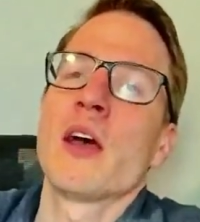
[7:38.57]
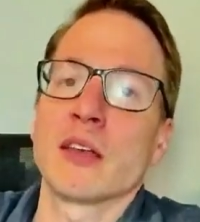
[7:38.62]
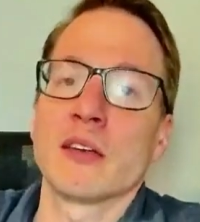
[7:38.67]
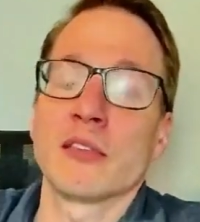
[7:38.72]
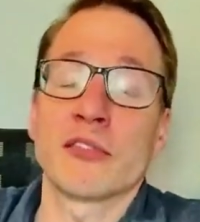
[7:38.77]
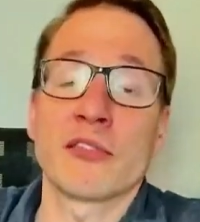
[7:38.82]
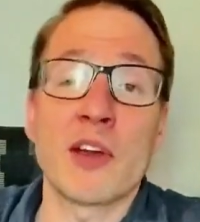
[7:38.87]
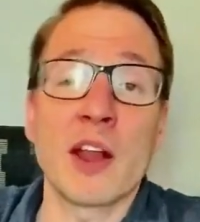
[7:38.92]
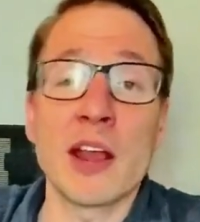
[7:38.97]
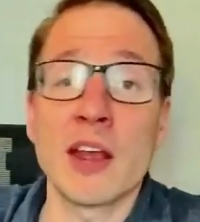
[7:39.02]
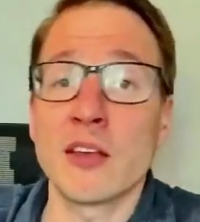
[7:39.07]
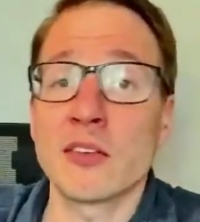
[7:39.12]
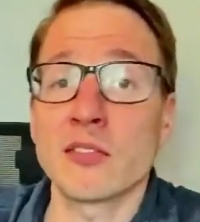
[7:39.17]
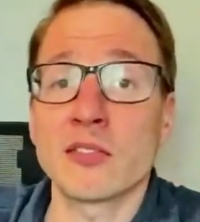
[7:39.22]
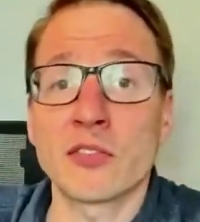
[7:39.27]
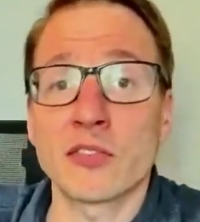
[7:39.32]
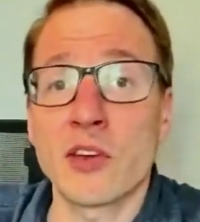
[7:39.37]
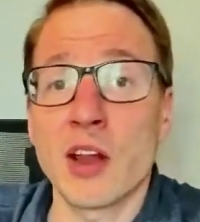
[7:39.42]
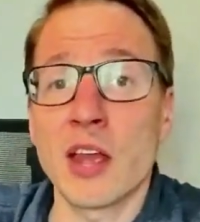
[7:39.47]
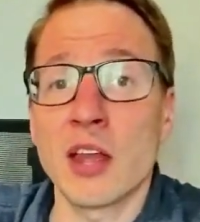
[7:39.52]
Freya's
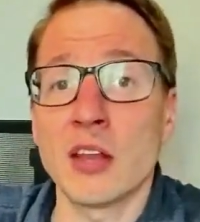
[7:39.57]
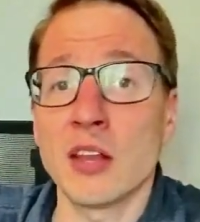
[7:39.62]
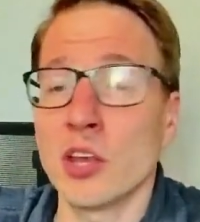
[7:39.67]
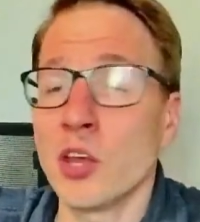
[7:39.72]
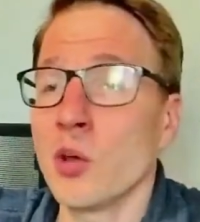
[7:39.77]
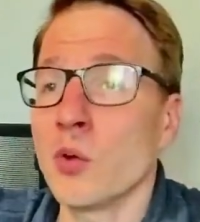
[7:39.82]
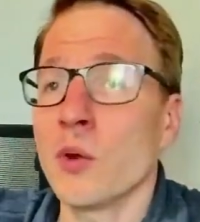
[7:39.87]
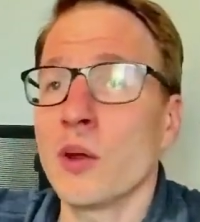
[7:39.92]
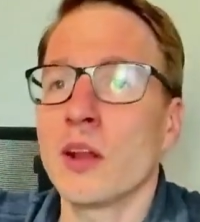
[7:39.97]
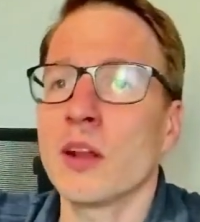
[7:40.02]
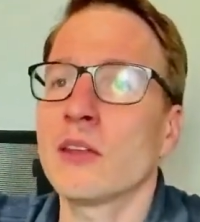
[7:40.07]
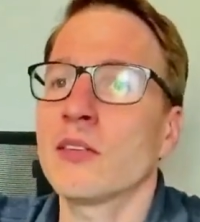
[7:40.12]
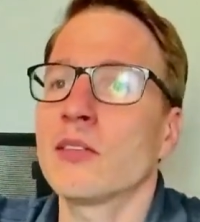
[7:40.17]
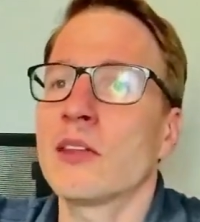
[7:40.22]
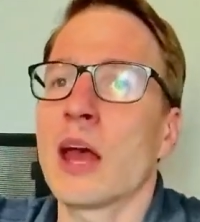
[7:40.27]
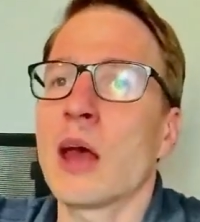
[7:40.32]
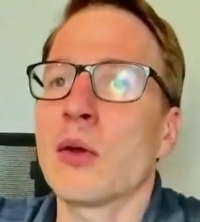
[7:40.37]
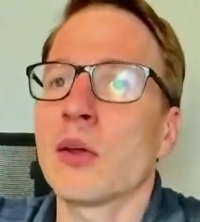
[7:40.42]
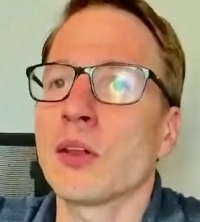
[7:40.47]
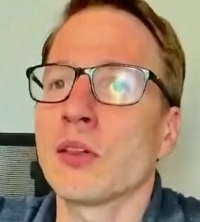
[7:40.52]
friend Ewan is
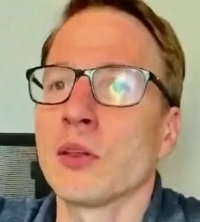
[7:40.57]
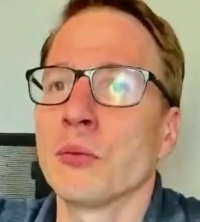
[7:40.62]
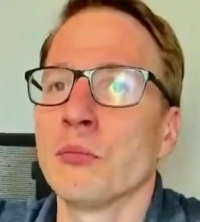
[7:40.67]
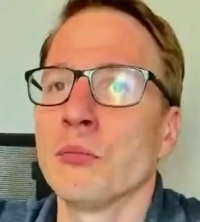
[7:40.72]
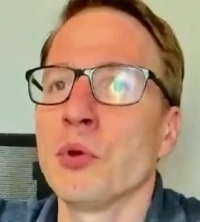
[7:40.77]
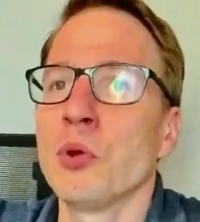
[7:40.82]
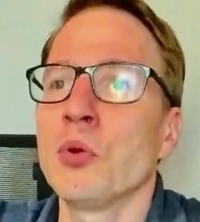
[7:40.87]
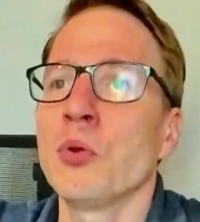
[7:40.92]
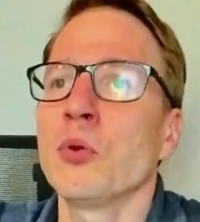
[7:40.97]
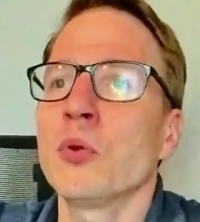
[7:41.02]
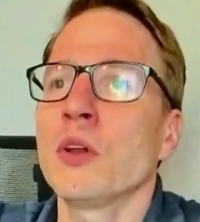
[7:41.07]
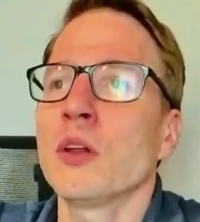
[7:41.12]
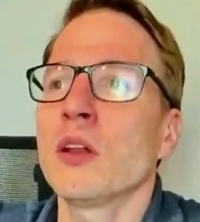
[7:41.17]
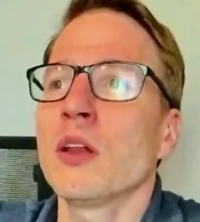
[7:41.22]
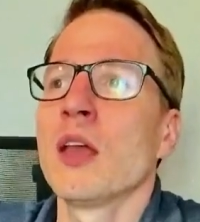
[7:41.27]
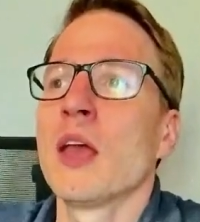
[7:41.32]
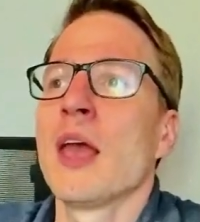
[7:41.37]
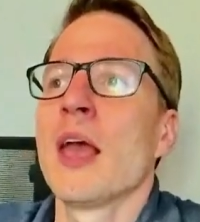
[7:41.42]
down on the moon,